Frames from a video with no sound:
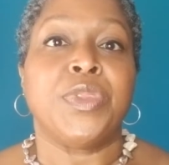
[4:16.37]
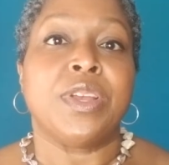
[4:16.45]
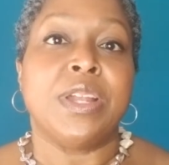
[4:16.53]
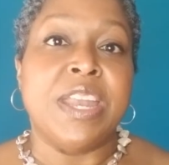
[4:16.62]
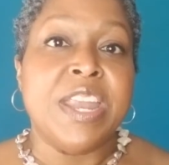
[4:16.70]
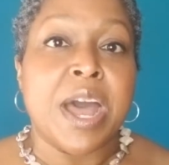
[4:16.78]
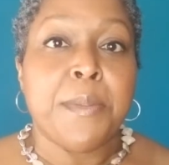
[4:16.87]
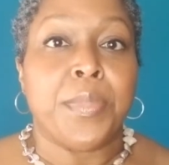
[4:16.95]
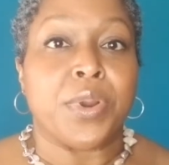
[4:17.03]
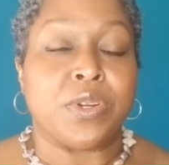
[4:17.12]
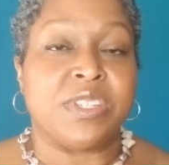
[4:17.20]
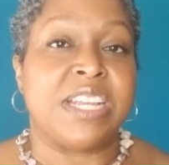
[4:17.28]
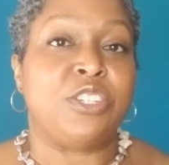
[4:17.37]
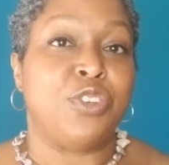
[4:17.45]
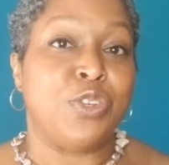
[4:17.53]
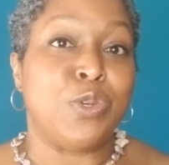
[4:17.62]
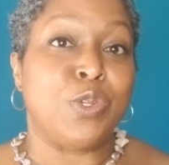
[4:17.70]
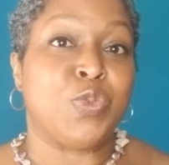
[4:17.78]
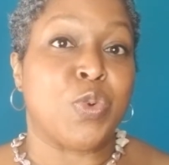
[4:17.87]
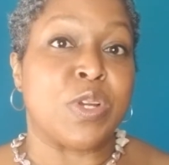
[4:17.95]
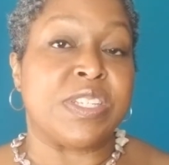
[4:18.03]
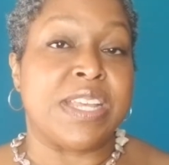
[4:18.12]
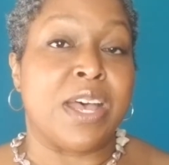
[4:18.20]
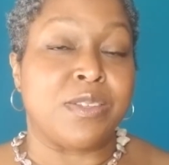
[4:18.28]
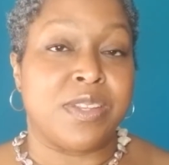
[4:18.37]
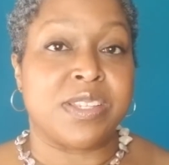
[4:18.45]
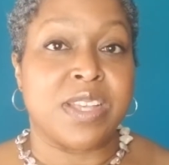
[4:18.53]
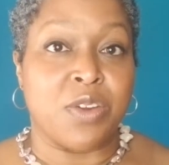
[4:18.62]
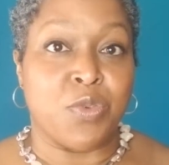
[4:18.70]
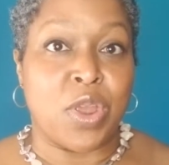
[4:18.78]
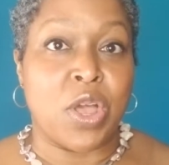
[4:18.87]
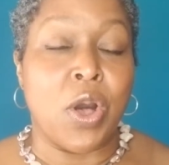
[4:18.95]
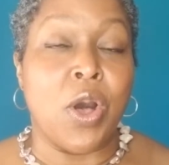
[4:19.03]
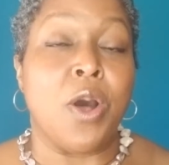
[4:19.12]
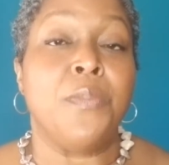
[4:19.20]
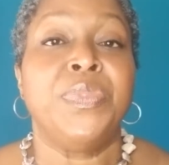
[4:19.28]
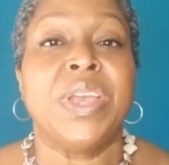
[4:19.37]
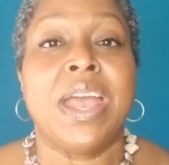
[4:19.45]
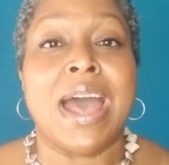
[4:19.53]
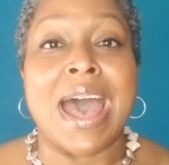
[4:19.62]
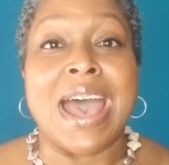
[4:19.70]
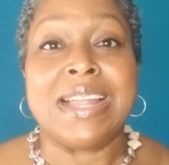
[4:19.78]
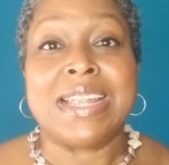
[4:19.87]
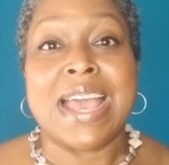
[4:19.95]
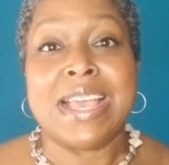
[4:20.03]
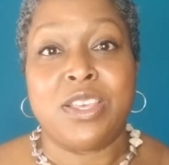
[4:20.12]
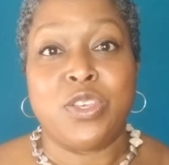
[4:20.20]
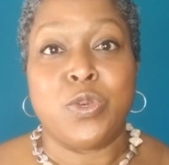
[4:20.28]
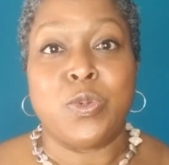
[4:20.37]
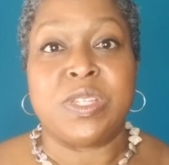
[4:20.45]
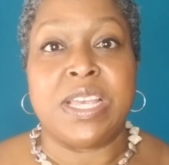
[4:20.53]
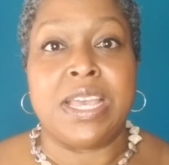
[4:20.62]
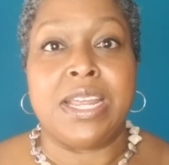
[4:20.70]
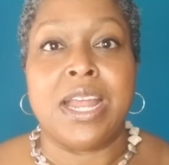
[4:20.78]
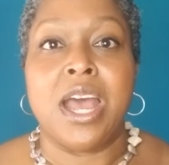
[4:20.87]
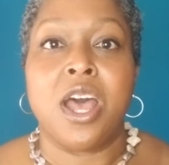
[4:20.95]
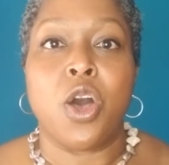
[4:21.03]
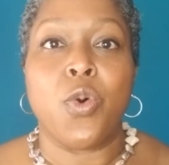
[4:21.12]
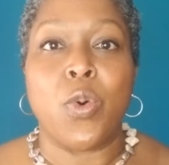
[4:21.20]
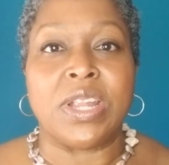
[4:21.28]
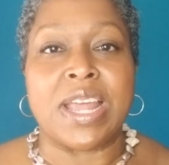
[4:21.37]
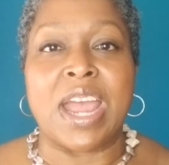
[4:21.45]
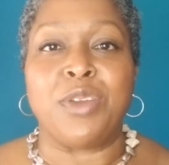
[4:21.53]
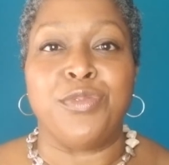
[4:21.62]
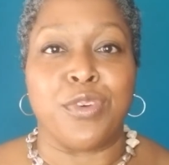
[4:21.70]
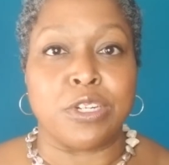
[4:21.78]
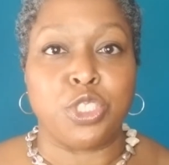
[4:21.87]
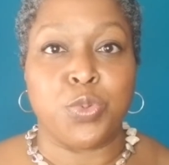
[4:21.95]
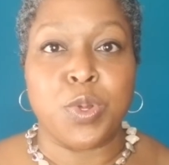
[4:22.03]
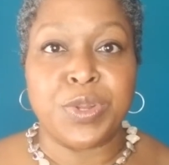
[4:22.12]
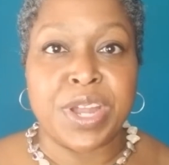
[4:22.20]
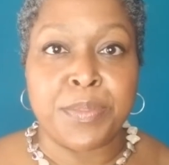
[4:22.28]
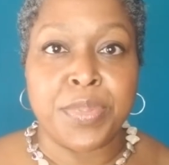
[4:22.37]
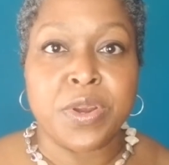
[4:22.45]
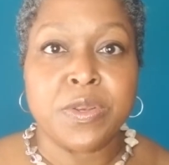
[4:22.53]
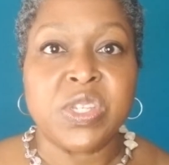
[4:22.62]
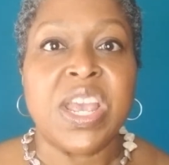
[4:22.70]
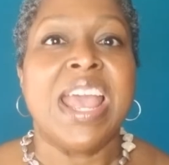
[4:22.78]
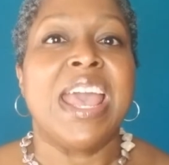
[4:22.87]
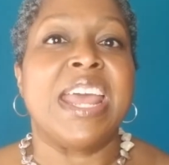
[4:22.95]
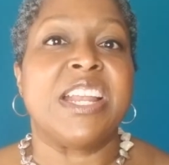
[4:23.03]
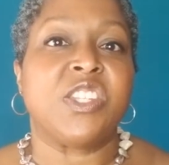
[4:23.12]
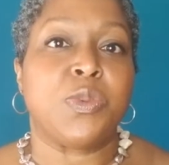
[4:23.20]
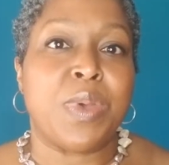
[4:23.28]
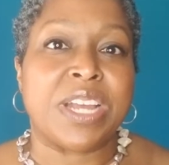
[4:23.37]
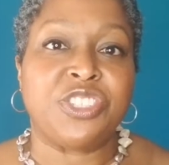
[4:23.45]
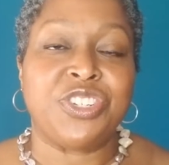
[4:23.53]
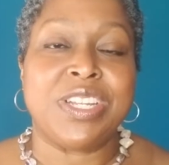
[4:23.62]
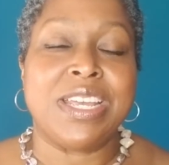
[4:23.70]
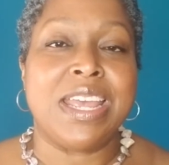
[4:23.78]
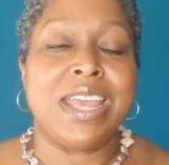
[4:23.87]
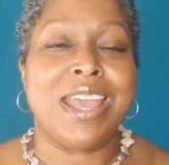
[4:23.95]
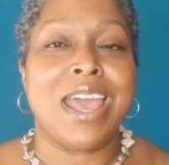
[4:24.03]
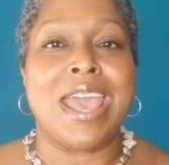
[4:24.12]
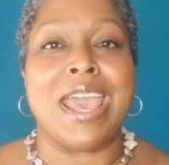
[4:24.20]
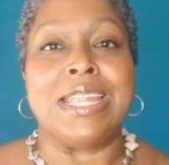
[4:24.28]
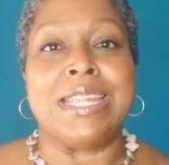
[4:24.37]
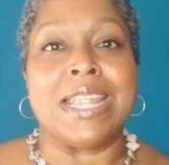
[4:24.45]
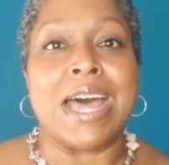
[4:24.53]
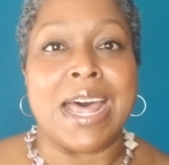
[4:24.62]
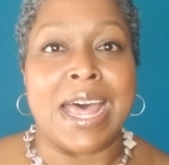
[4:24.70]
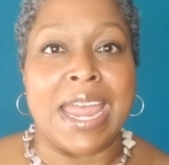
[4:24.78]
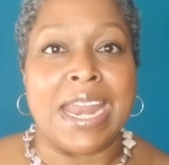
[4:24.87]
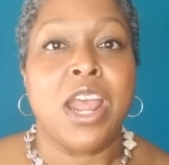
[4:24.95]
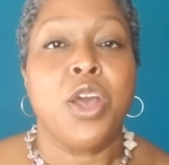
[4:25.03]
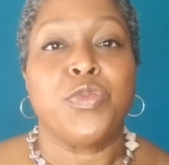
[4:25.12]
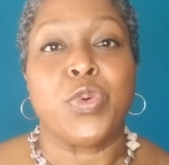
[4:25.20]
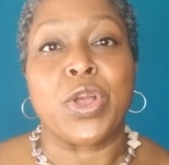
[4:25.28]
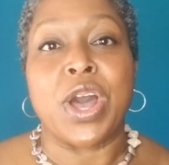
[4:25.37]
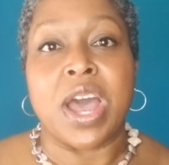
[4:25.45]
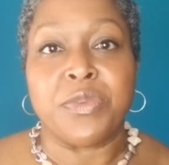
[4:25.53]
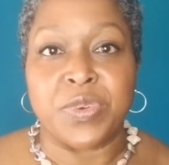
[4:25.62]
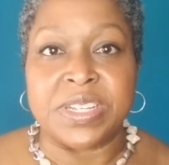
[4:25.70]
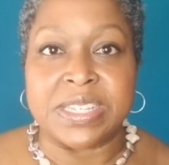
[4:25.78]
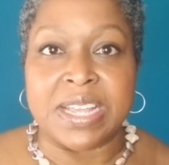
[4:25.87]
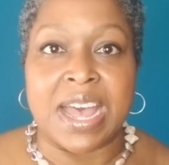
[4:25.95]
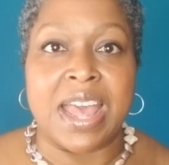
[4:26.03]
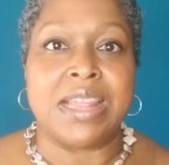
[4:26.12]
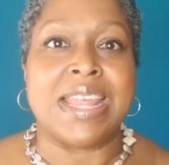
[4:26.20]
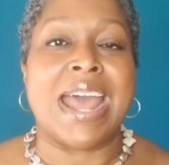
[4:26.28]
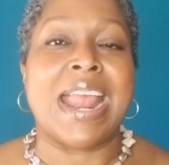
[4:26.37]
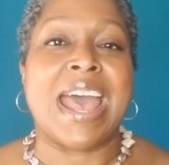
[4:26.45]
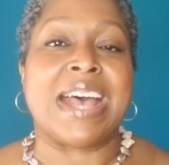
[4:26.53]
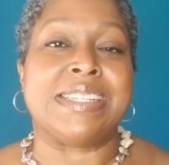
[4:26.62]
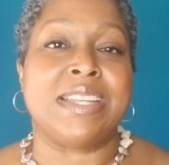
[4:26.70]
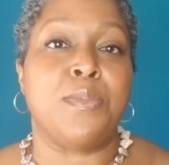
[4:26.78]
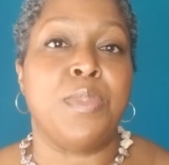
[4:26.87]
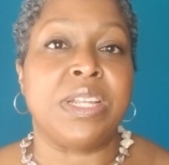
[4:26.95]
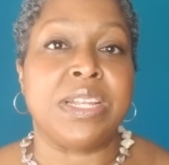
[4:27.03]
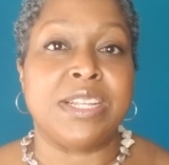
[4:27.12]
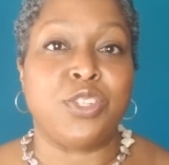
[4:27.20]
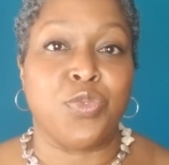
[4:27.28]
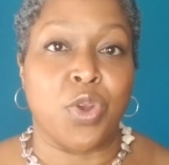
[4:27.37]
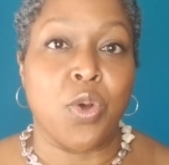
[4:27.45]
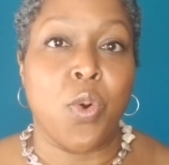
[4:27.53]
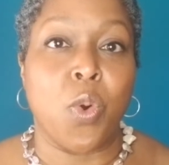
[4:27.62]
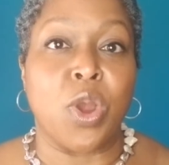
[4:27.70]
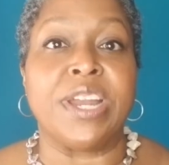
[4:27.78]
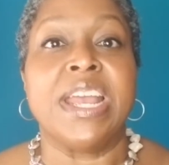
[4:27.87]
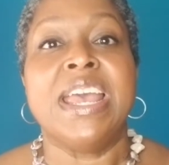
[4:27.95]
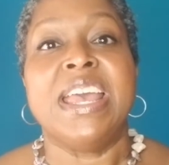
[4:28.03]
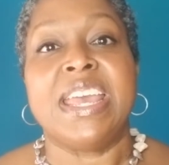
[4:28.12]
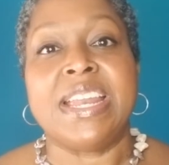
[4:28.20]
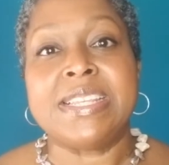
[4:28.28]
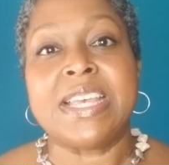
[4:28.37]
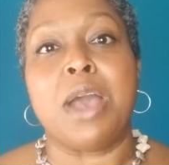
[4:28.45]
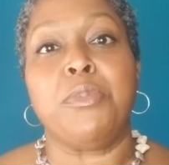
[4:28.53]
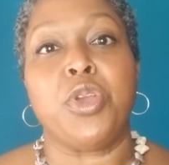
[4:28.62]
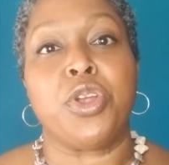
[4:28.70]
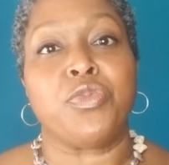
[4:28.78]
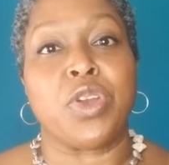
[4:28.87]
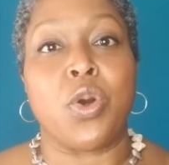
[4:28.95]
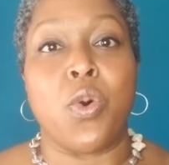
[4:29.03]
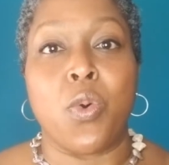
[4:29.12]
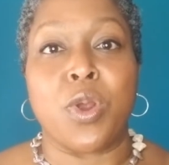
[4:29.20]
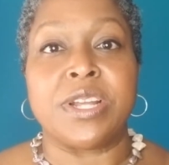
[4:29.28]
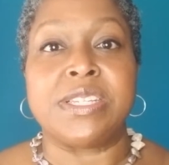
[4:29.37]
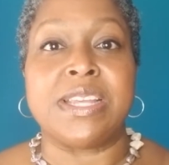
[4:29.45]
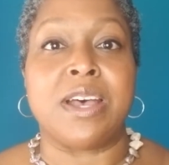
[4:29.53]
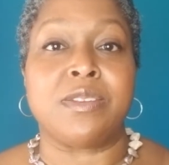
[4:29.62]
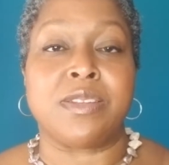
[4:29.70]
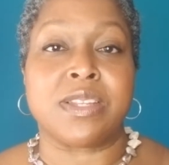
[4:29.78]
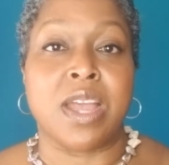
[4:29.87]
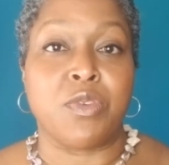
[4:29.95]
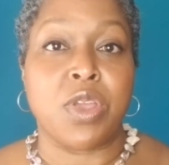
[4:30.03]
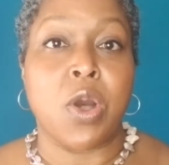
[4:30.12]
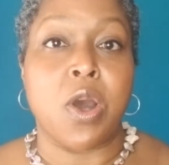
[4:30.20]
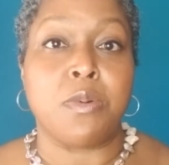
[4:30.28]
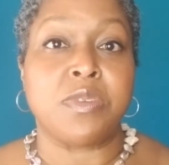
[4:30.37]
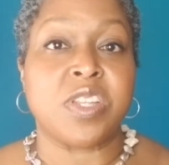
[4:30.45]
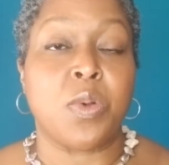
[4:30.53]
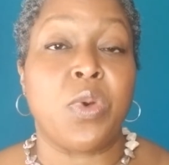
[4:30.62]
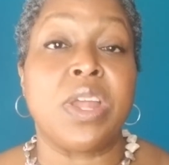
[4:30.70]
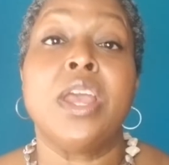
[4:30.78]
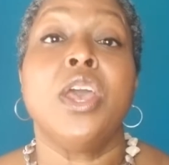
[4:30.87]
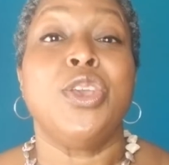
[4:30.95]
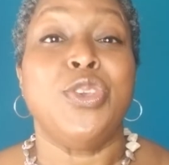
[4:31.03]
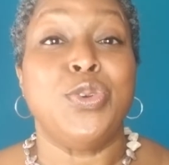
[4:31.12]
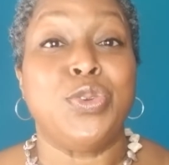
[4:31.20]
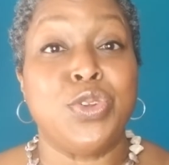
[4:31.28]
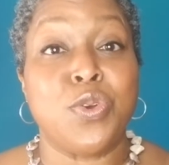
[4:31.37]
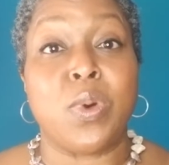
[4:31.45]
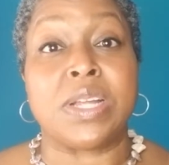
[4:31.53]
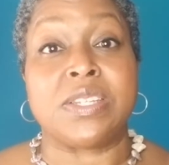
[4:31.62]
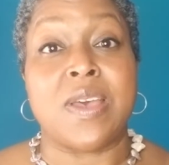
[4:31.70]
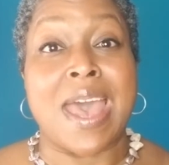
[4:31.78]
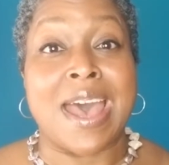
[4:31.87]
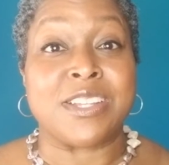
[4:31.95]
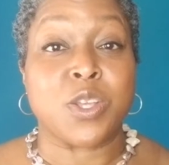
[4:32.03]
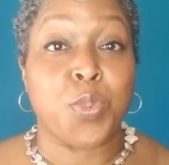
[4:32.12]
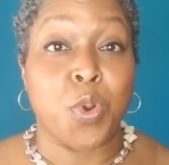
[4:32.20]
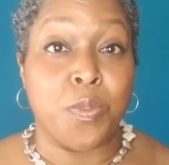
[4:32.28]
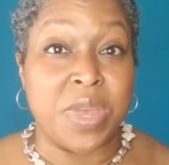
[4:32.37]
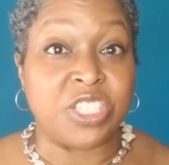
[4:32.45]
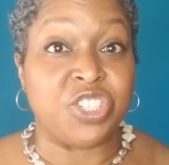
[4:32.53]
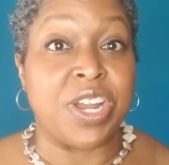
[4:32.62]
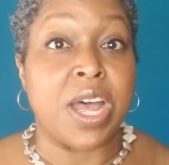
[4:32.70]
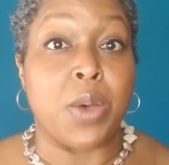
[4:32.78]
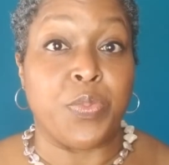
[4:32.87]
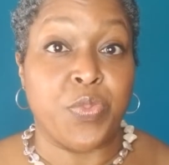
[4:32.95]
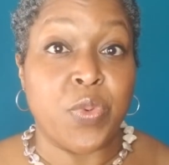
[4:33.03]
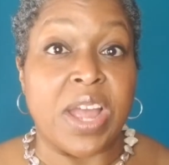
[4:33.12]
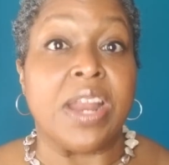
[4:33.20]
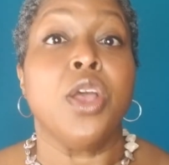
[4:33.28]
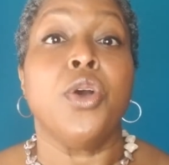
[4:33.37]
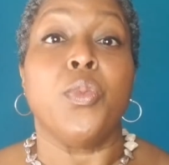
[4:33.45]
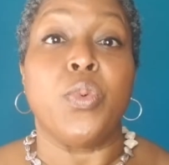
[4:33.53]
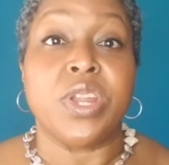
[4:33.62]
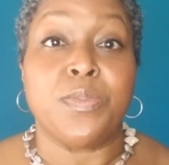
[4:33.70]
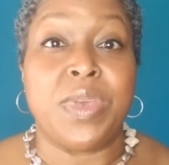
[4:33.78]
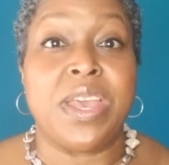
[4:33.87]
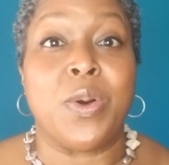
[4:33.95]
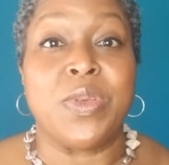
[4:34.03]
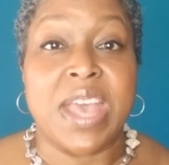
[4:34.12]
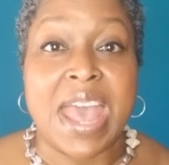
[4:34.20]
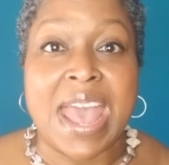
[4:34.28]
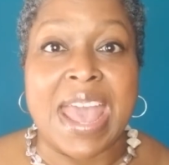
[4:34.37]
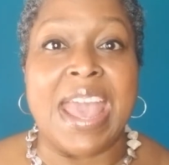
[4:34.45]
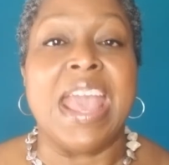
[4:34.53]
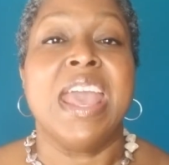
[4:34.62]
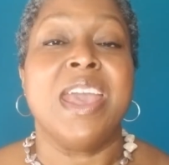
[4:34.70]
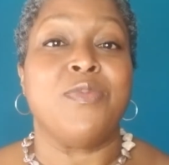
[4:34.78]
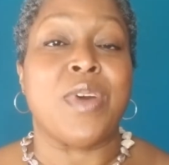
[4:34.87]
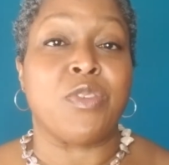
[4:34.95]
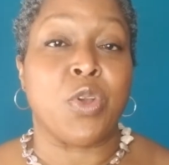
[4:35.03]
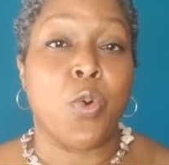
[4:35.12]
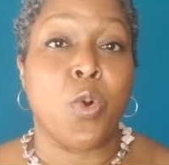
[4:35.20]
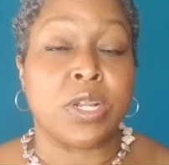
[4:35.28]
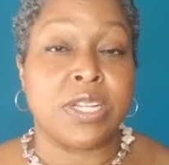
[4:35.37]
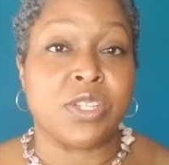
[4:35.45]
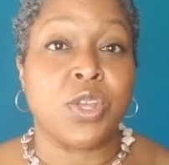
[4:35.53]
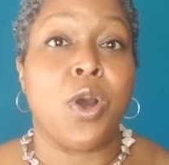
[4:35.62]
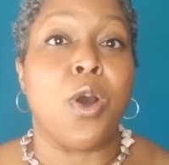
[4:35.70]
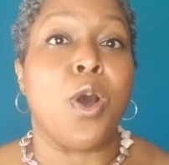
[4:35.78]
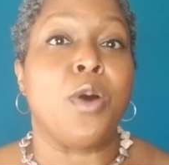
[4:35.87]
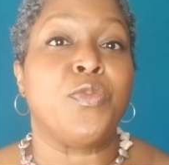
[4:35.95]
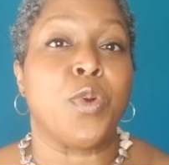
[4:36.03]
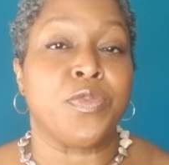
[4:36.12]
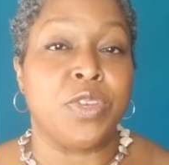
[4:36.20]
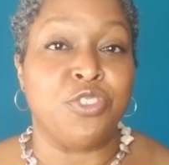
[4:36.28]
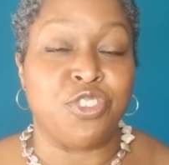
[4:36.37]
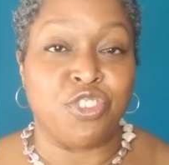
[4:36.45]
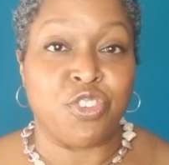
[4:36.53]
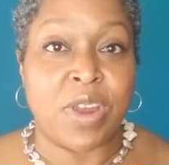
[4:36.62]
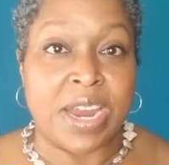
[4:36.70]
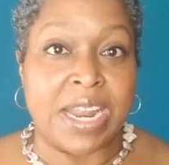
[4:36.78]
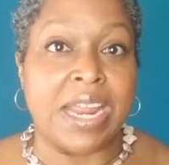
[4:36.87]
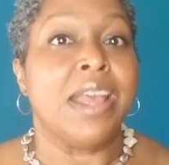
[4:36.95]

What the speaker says: numbers that you use for a sales discovery call. I like using online virtual numbers, and especially a line for a conference line that has the ability to record. Anytime you're going to record a sales discovery call with someone, you do want to ask permission up front. Would it be okay if I record this call for future training?